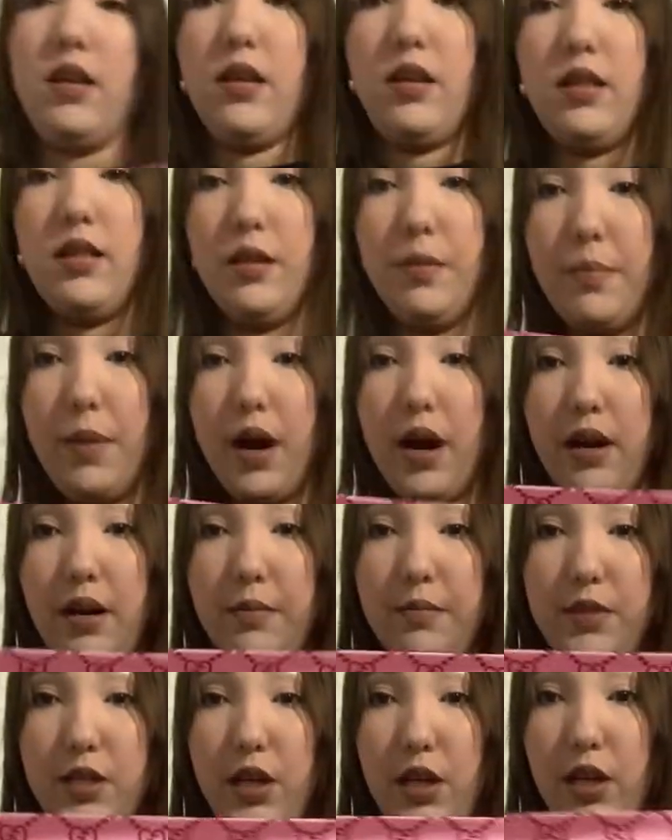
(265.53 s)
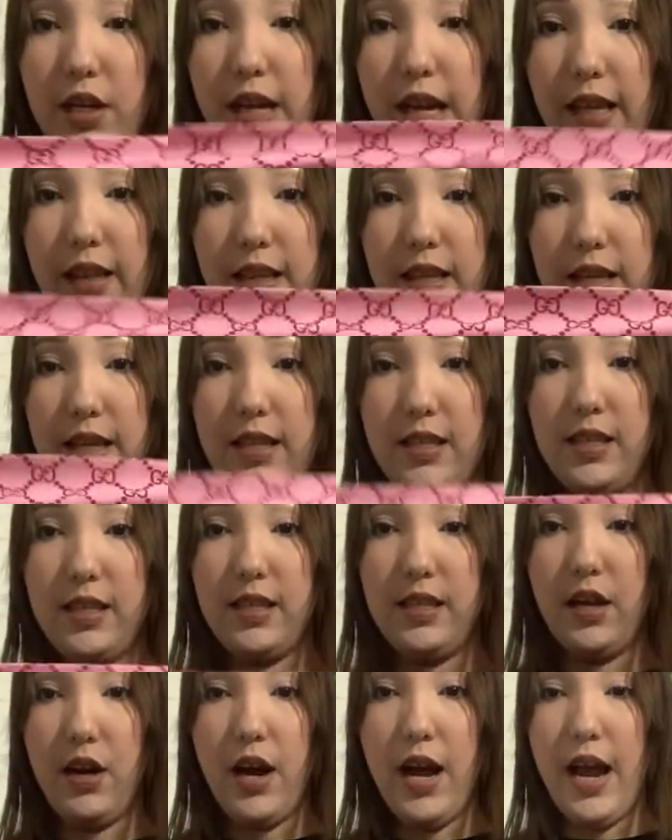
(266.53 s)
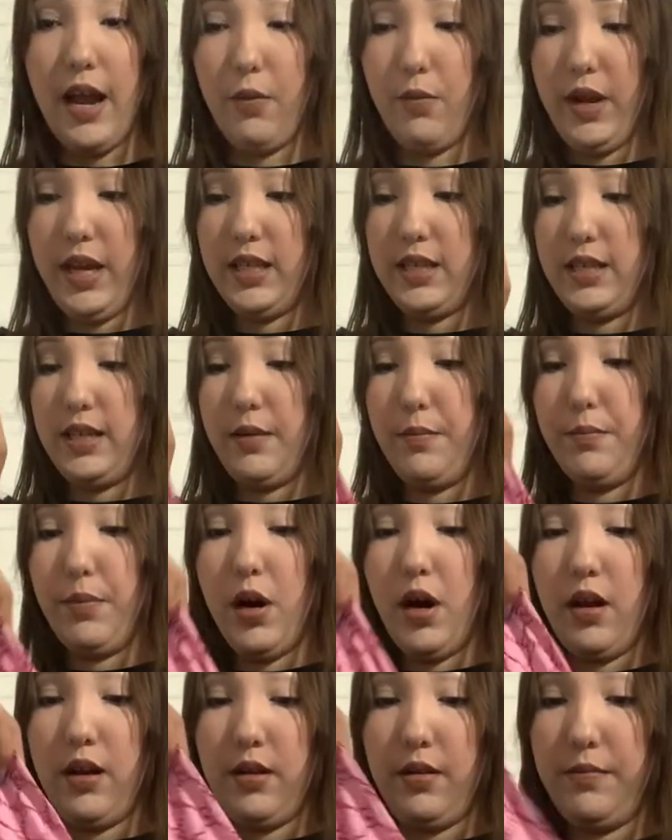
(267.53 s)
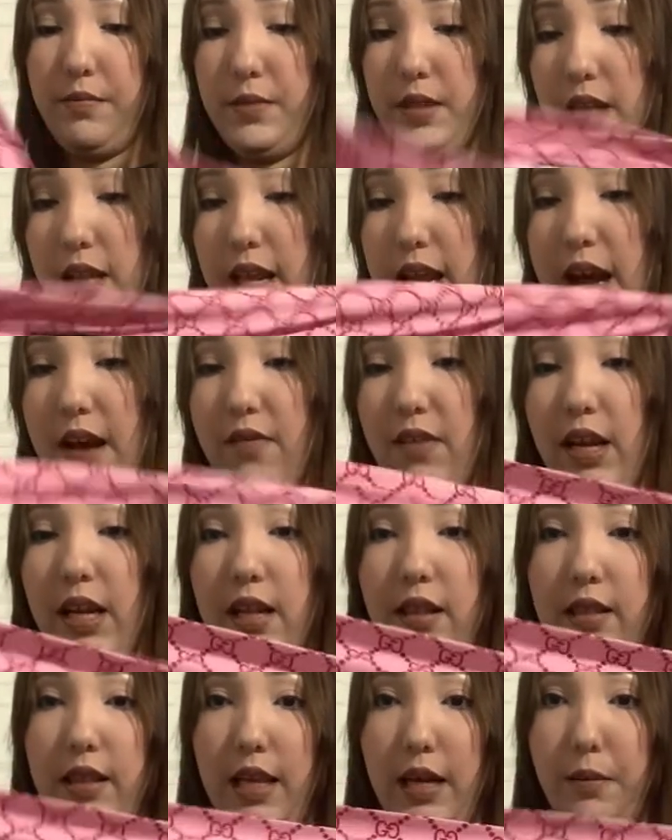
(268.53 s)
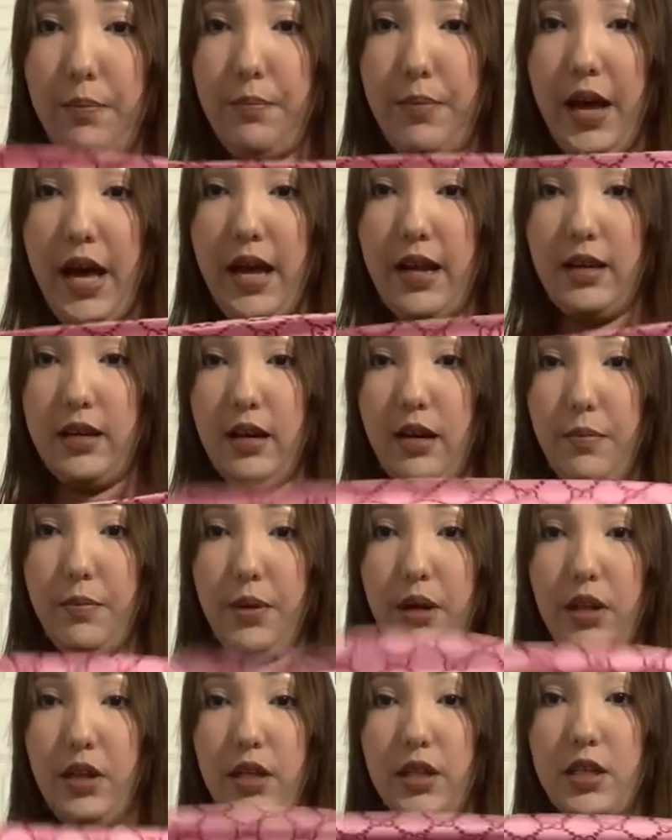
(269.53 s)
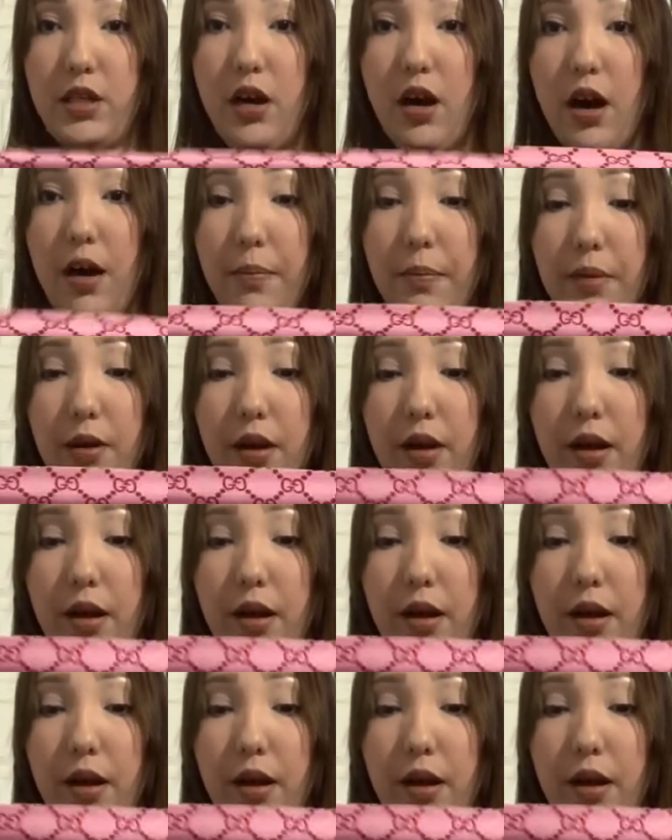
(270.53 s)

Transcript: The bottoms look like this. They're high-waisted bottoms and they have like a thick band up on the top.